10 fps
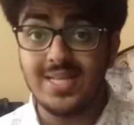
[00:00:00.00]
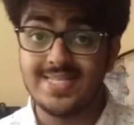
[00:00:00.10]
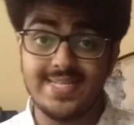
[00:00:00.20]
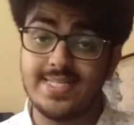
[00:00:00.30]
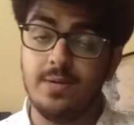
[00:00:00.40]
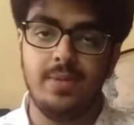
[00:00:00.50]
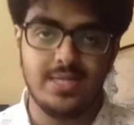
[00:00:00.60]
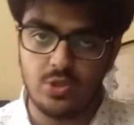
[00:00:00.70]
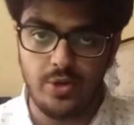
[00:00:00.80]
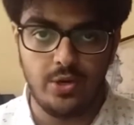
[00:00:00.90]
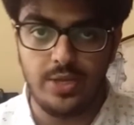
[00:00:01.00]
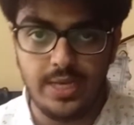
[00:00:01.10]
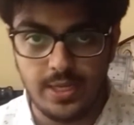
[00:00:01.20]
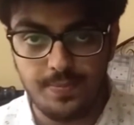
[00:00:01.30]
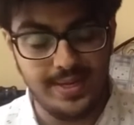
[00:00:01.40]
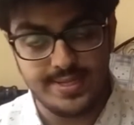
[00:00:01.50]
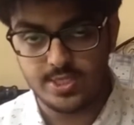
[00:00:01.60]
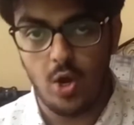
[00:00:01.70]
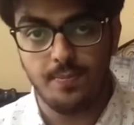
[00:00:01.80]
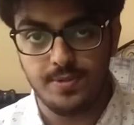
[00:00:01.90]
Well, the system is going to heat up, it
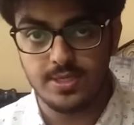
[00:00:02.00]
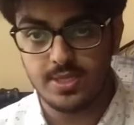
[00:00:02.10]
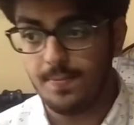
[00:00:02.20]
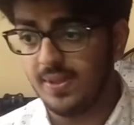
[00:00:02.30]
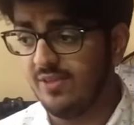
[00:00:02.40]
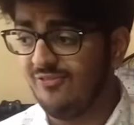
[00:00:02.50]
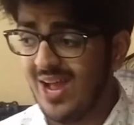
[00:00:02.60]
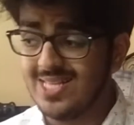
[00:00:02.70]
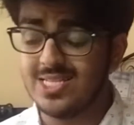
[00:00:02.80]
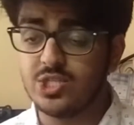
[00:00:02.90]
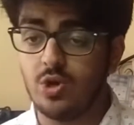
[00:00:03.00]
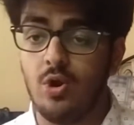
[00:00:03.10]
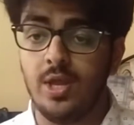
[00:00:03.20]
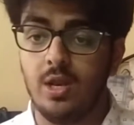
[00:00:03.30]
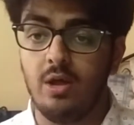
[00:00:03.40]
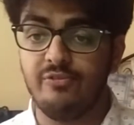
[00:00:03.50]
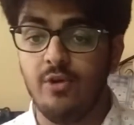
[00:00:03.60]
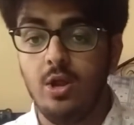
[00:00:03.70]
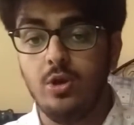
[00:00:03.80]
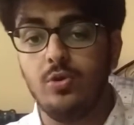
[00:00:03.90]
is obvious, but the fans are strong enough
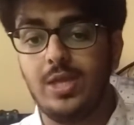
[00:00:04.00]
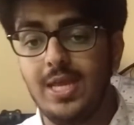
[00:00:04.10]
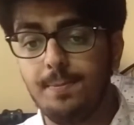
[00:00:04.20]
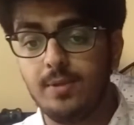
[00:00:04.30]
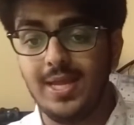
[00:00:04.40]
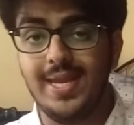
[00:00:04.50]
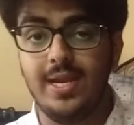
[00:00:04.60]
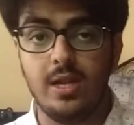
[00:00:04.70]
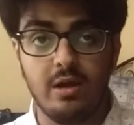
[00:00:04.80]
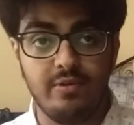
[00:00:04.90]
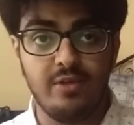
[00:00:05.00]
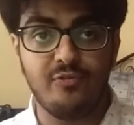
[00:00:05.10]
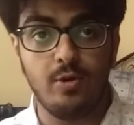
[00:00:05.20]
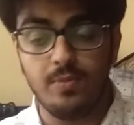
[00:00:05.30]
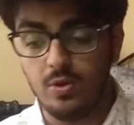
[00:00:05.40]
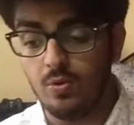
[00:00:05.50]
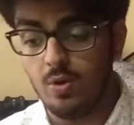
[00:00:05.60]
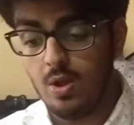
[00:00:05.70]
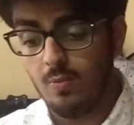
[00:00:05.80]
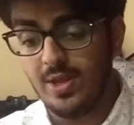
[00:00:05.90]
to keep the heat away from
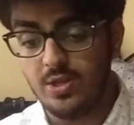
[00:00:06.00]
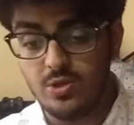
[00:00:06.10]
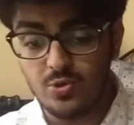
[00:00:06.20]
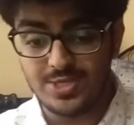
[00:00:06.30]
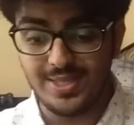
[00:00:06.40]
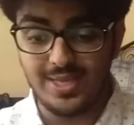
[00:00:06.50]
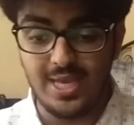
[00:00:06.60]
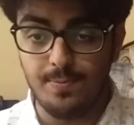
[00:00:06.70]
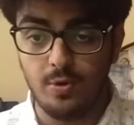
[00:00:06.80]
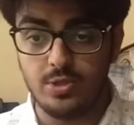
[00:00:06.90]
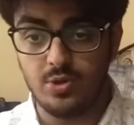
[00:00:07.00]
you when you're using the keyboard.